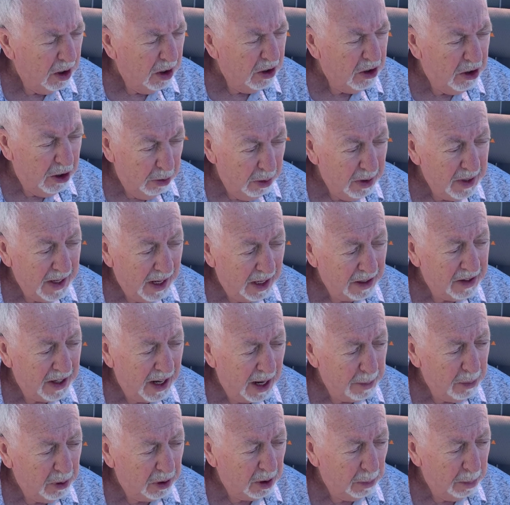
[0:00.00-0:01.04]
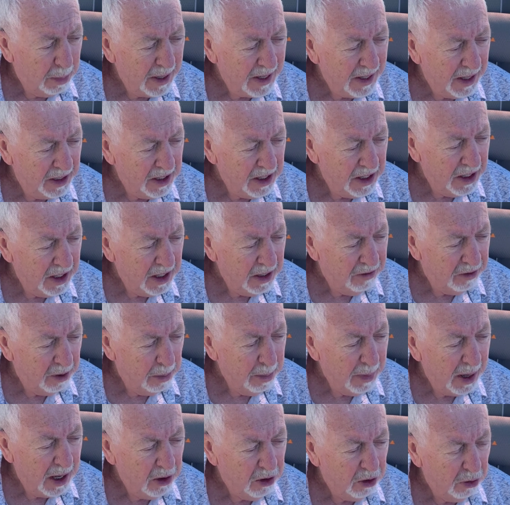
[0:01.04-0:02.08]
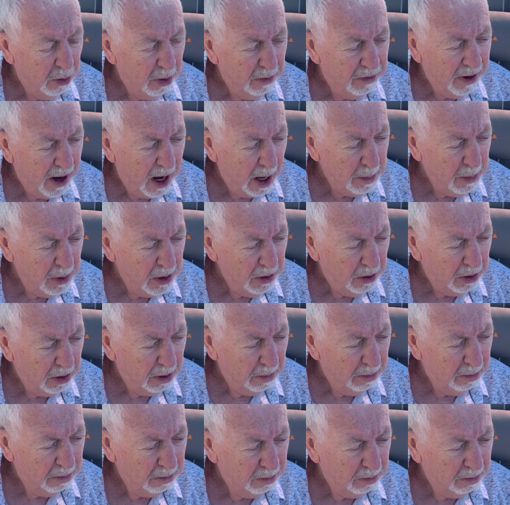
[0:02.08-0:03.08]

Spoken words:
During that time, has there been any need for major refinements?